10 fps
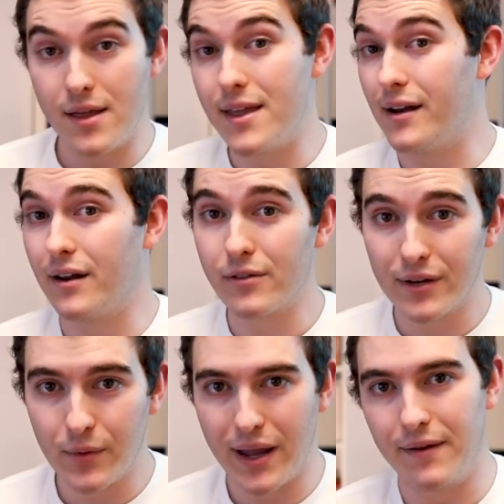And then another
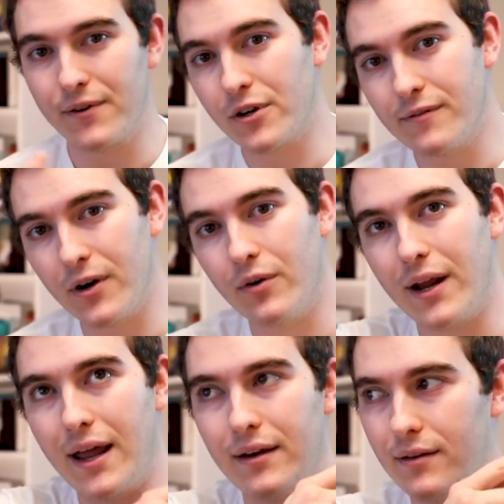day we had Victor
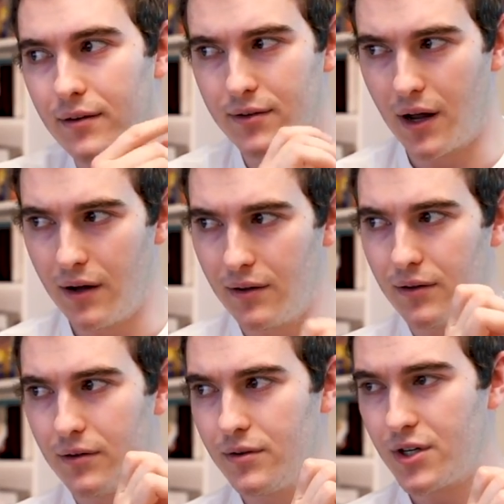Navone and
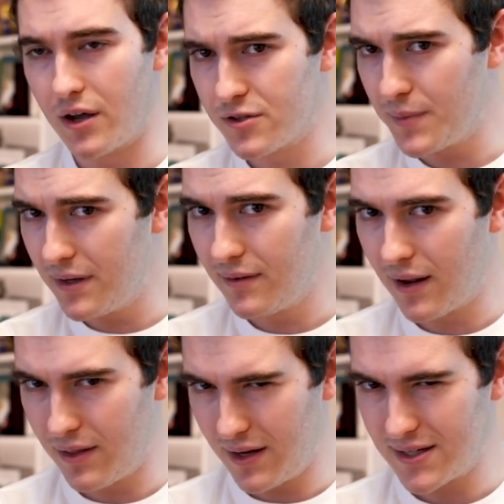Tal Shausman,
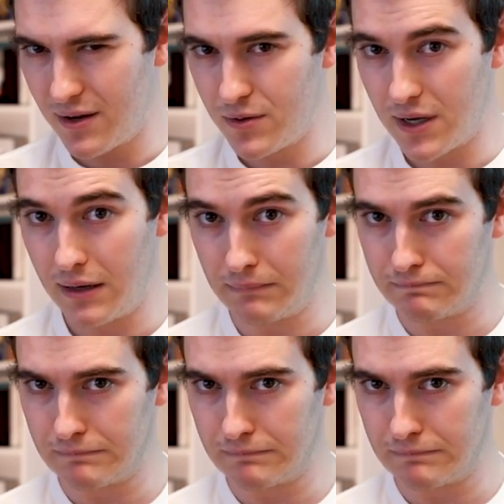I think is how you say it.